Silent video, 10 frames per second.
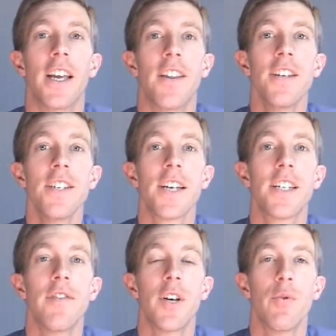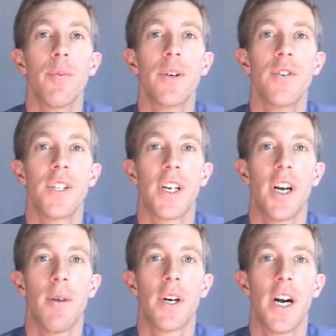In this activity, we'll be using
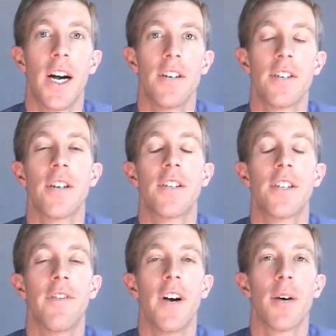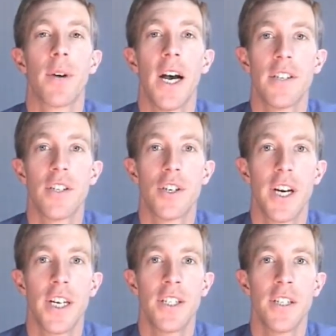number cards to develop
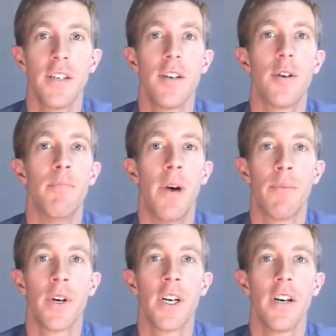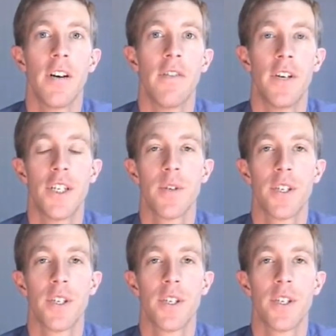concentration, memory, visual